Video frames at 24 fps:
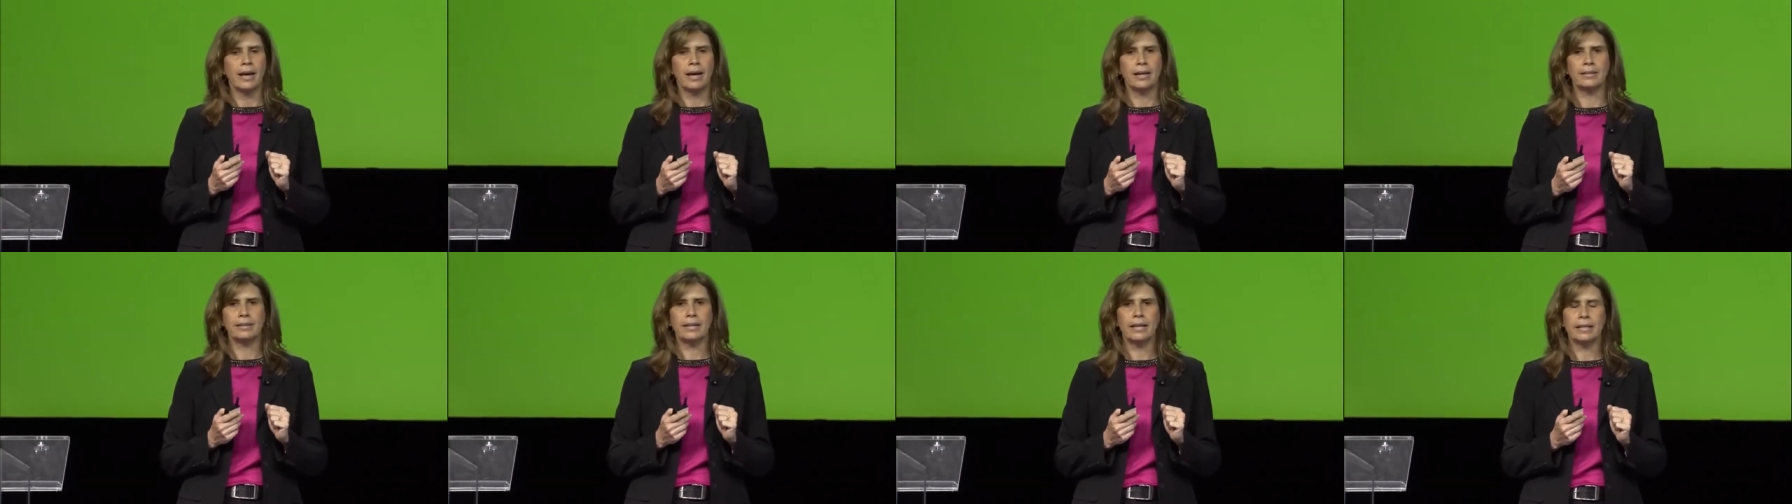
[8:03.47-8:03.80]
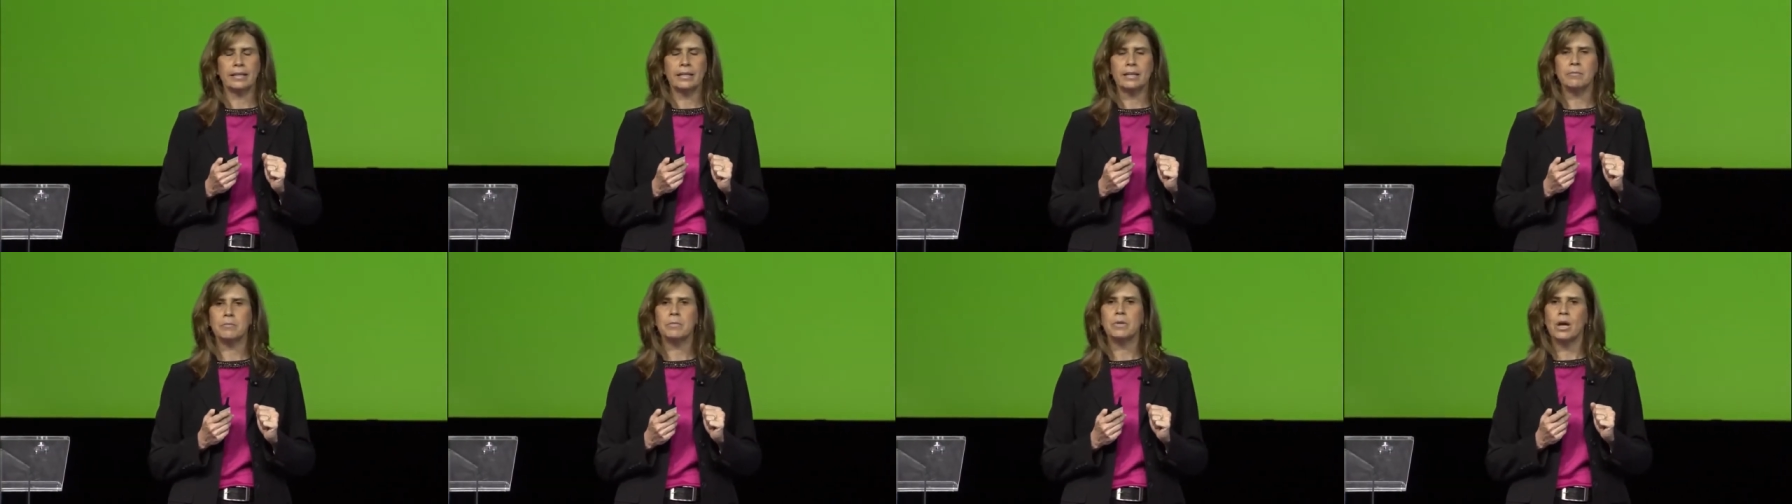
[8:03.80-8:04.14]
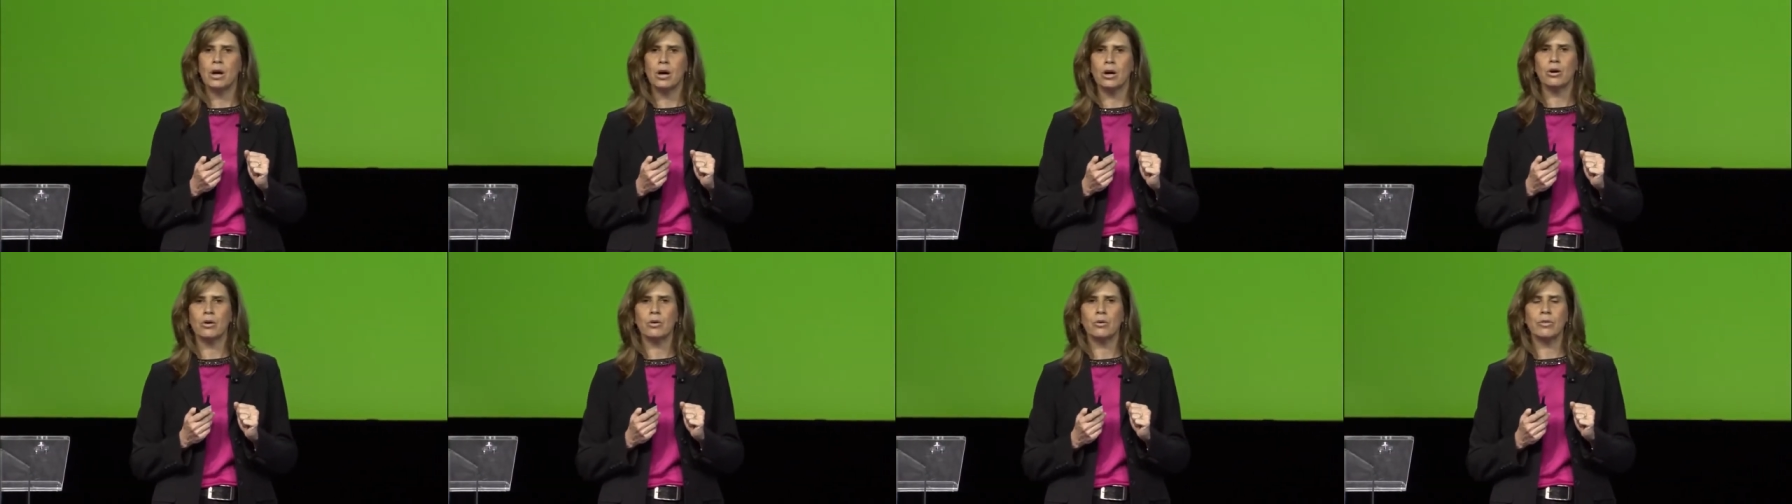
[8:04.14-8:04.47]
and let him
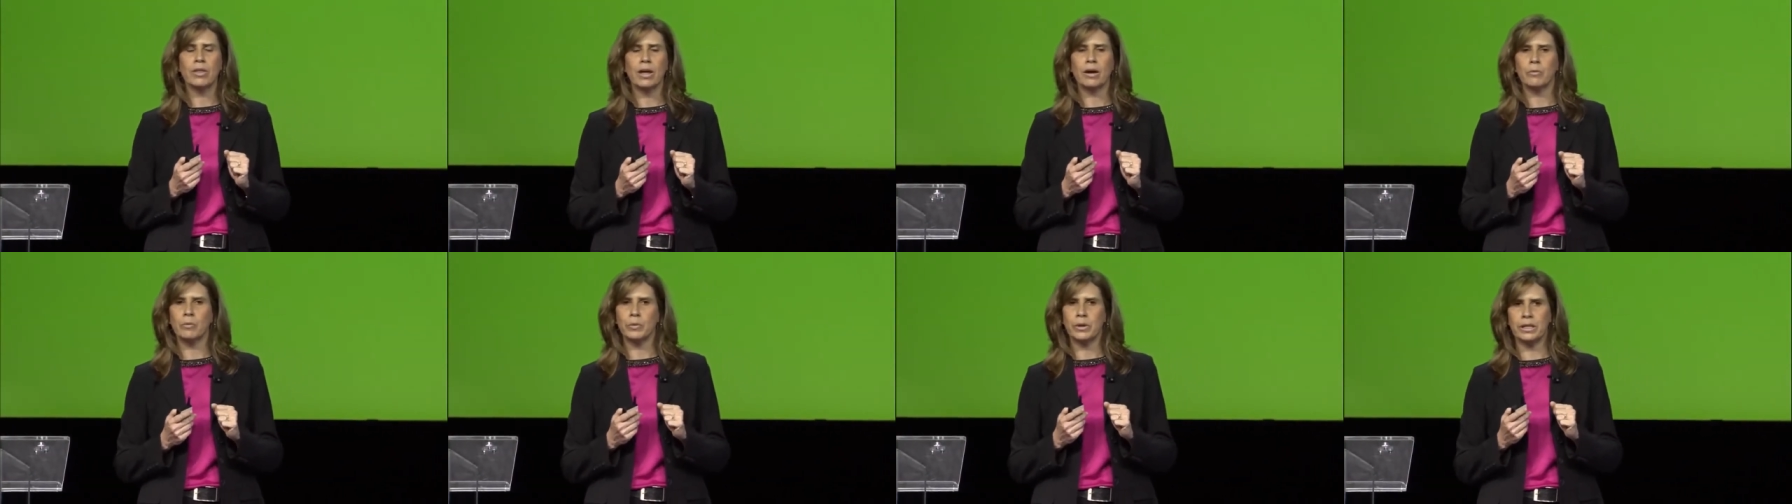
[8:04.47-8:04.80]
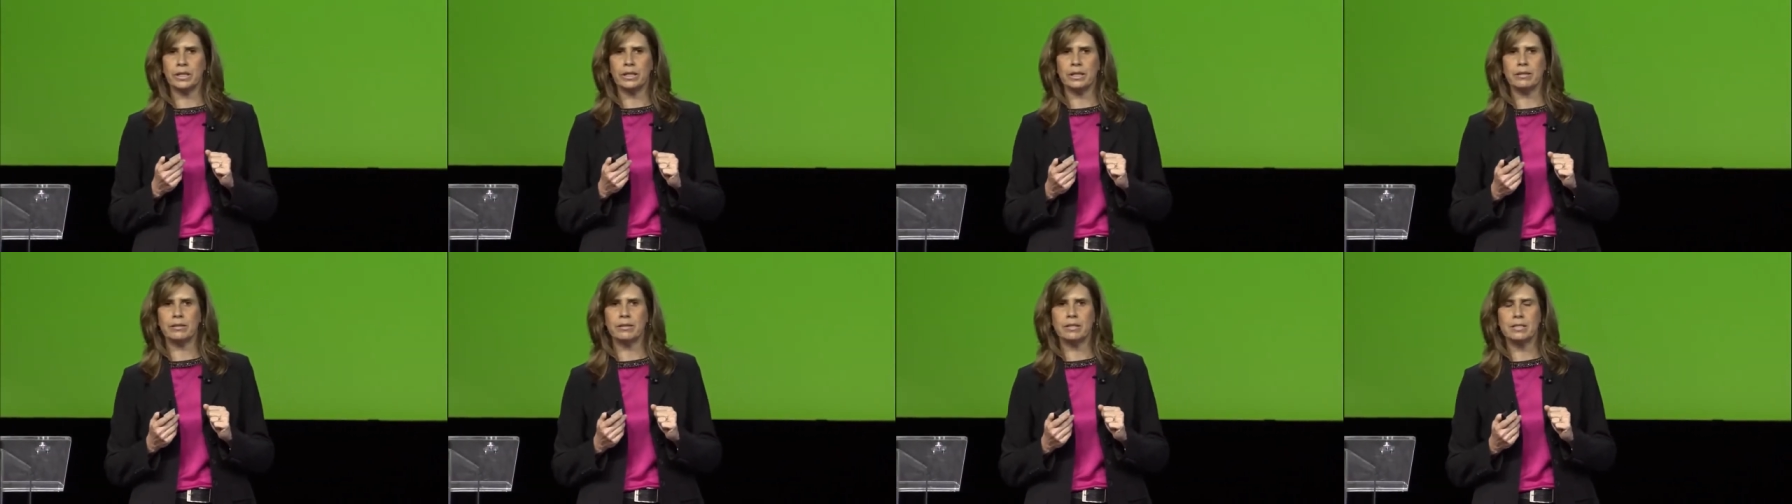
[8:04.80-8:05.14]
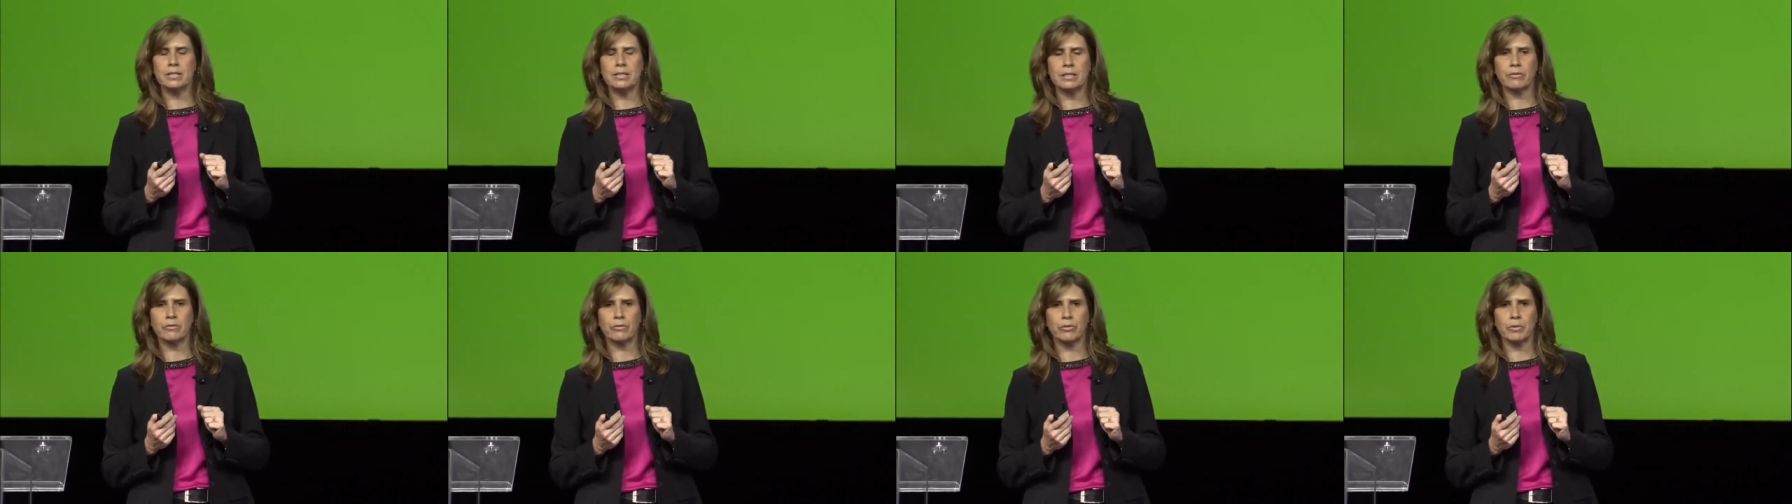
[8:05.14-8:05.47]
know that we need
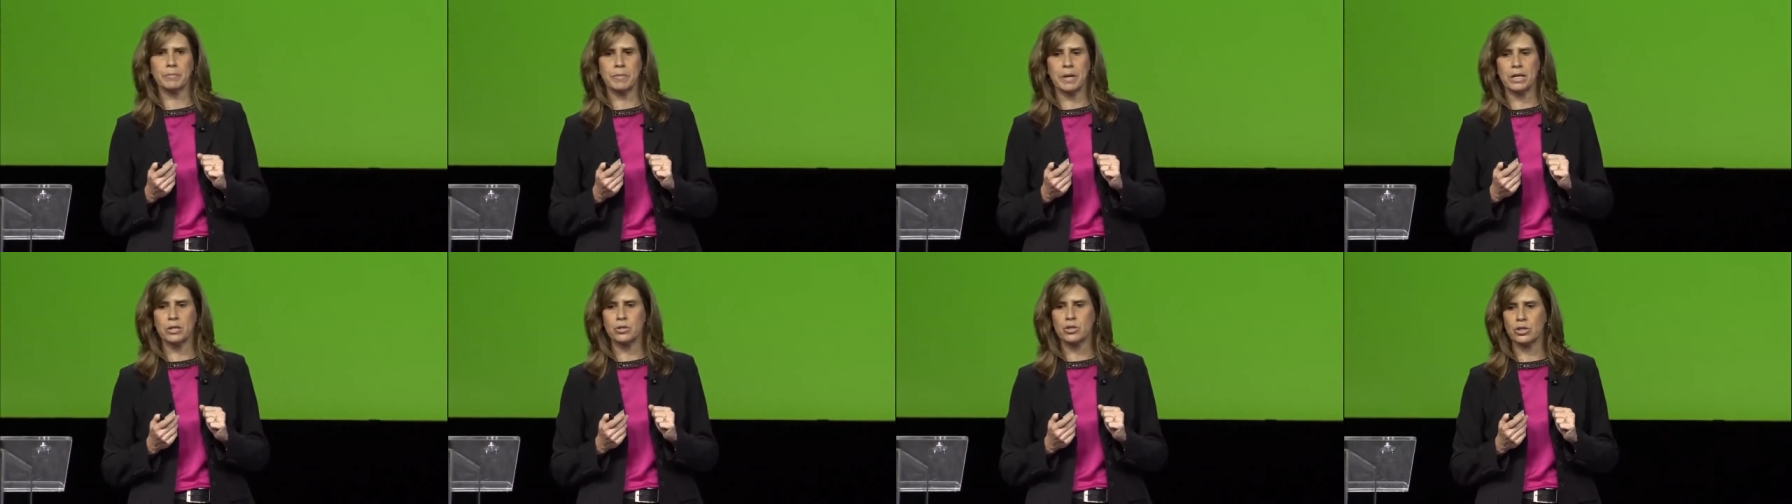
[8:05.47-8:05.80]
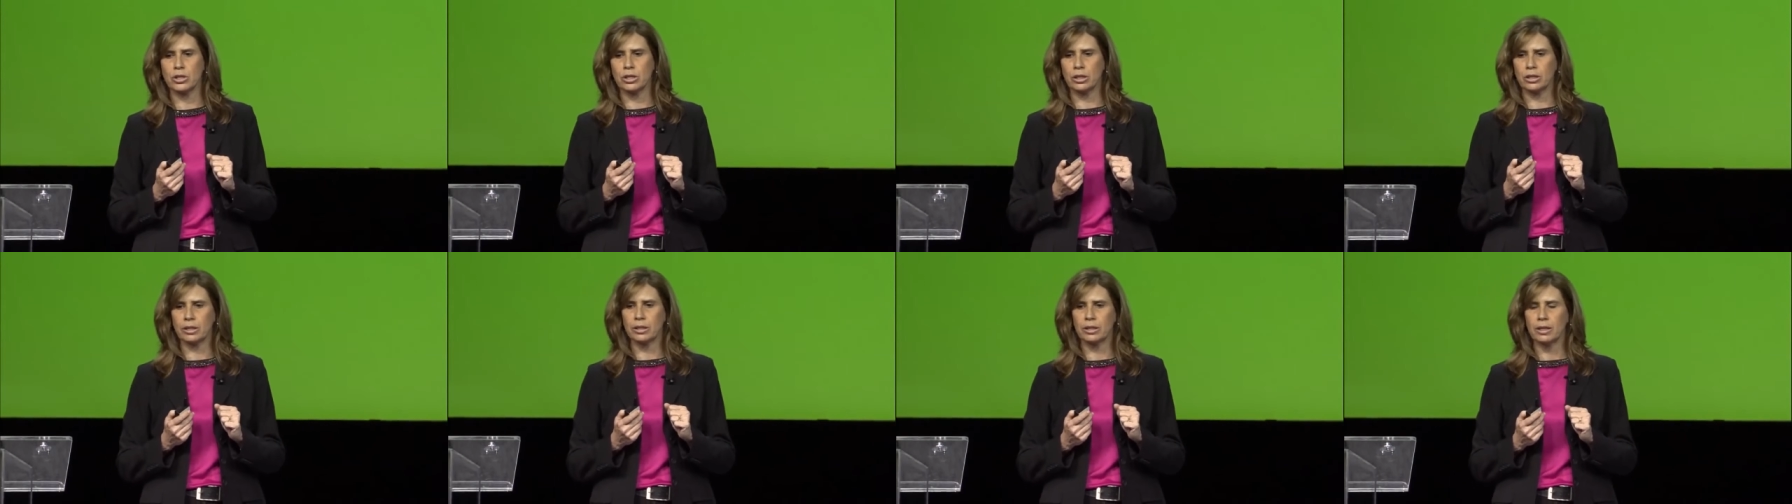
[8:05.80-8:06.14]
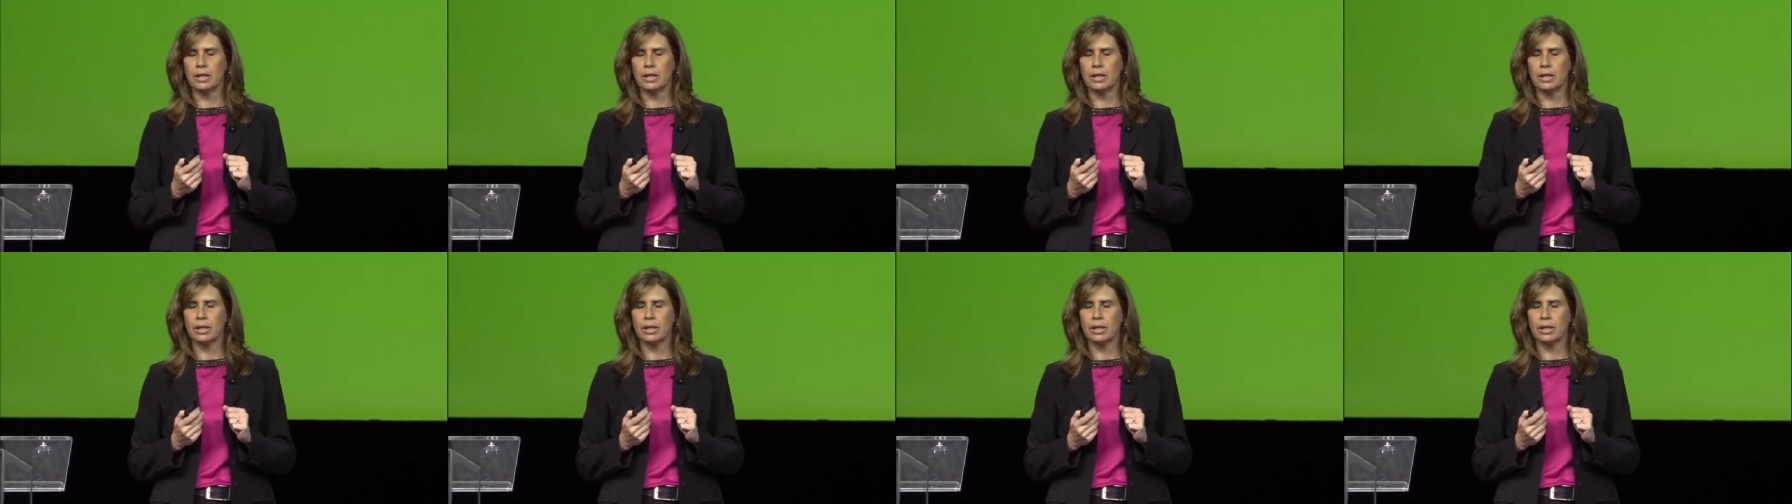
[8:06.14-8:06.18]
this information.